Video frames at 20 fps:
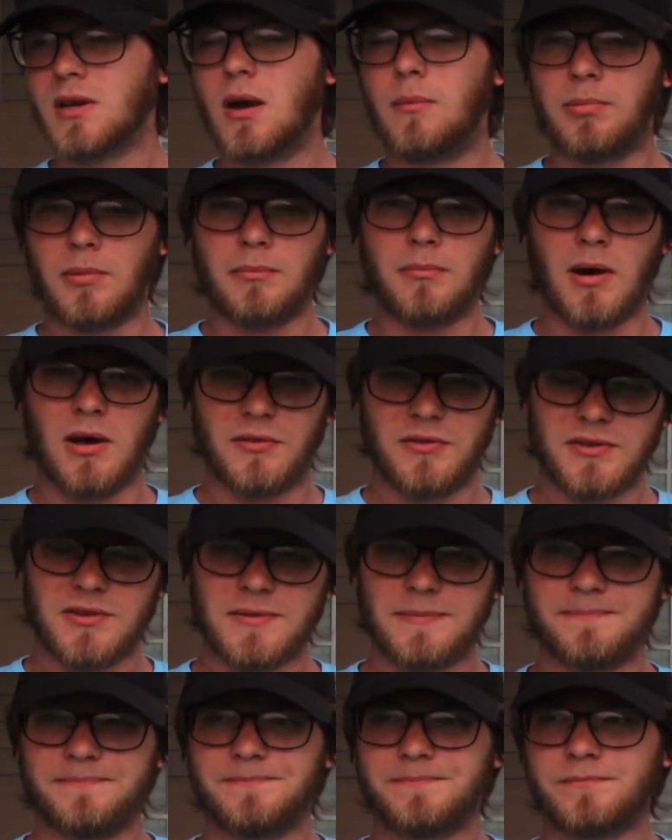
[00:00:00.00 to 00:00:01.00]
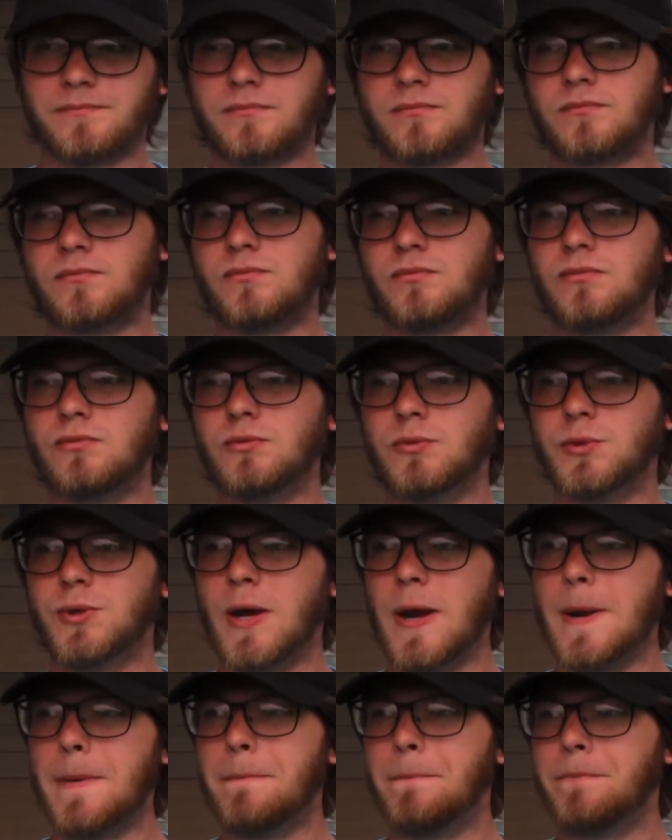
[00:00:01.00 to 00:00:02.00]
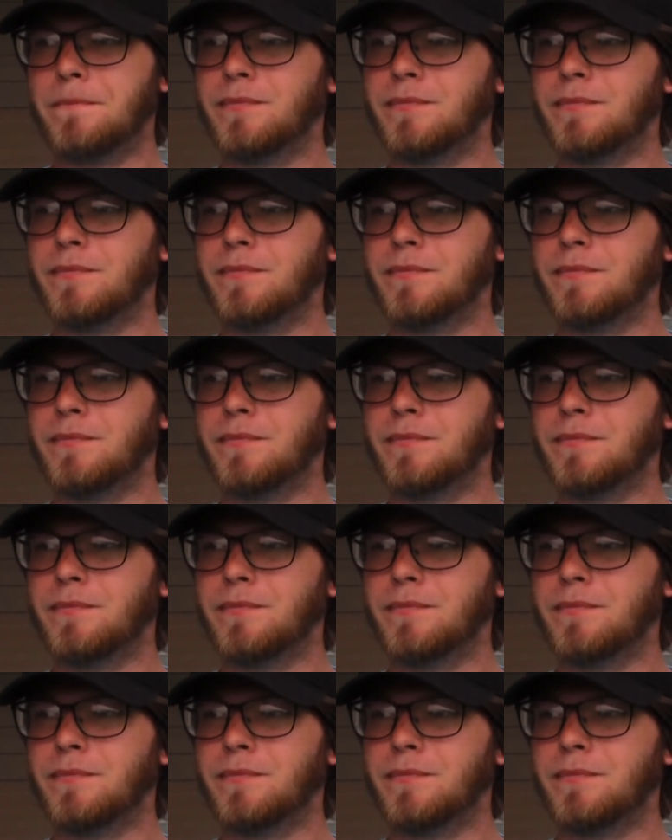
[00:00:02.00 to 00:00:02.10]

couple months, alright?